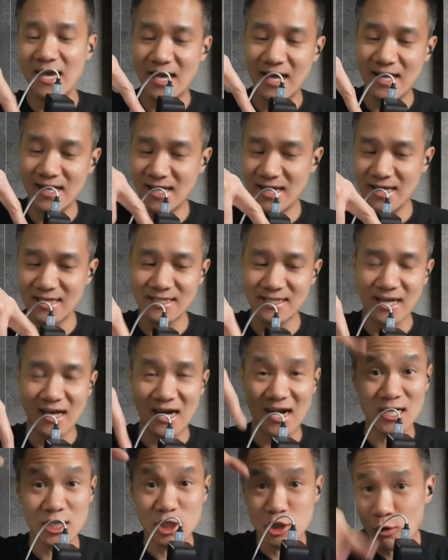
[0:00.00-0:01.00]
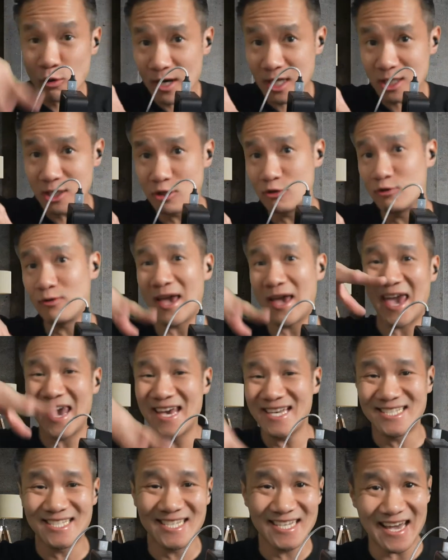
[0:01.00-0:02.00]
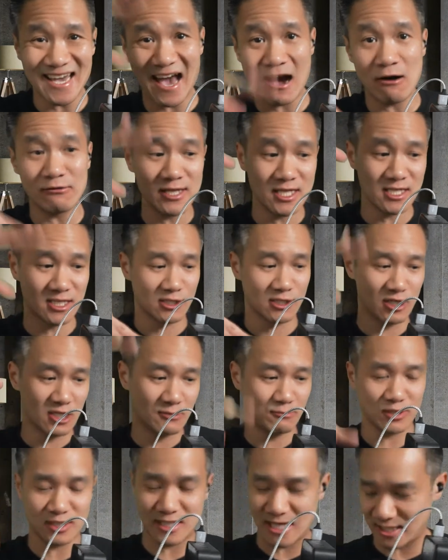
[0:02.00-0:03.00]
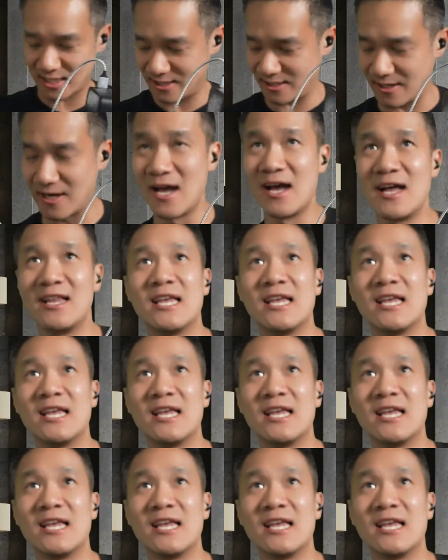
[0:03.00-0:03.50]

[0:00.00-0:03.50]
It is a 22 AC outlet surge protector.